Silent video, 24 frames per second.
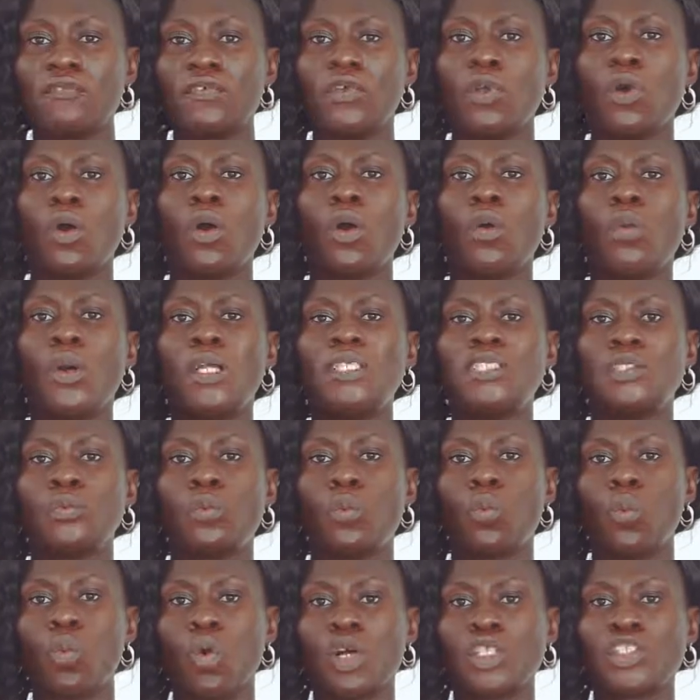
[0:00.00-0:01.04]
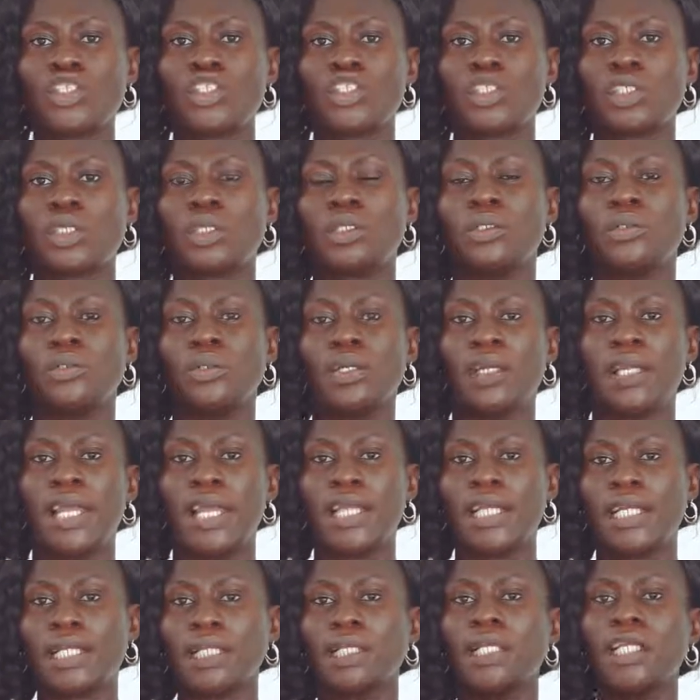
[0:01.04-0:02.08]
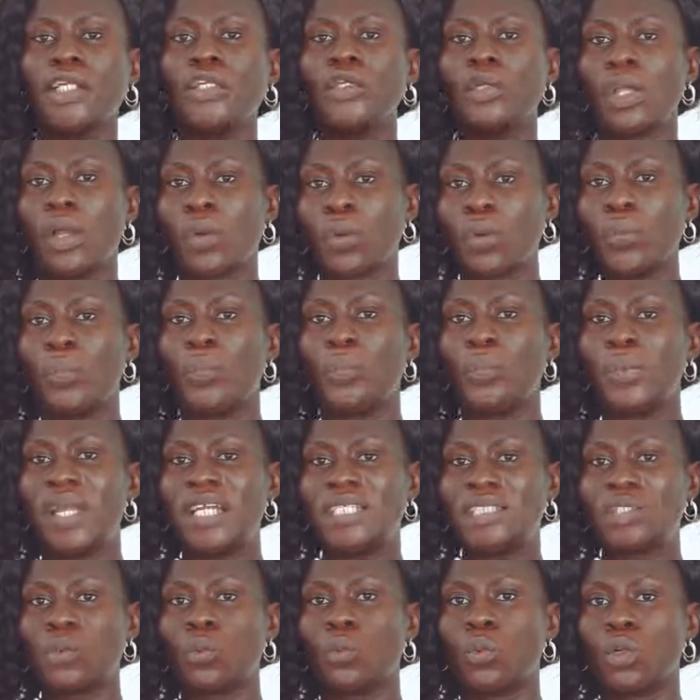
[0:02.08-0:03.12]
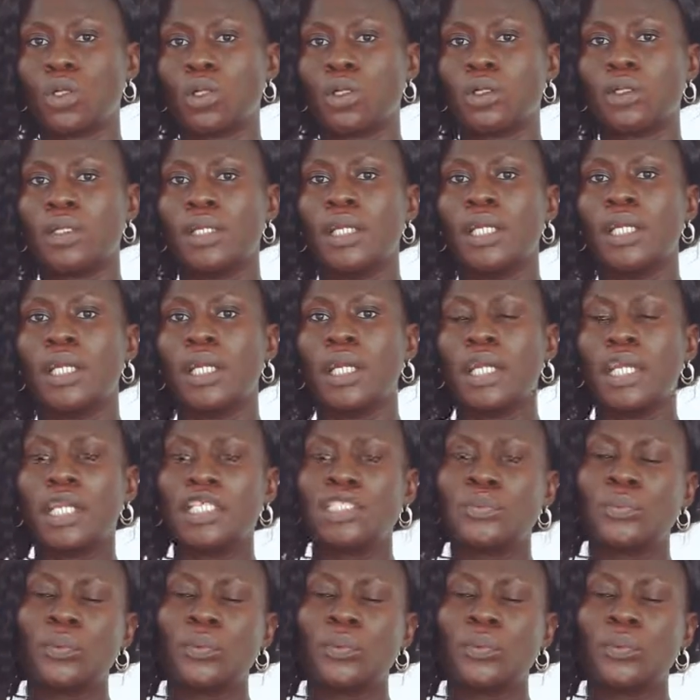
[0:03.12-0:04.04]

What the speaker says: you always wash and clean your equipment well, it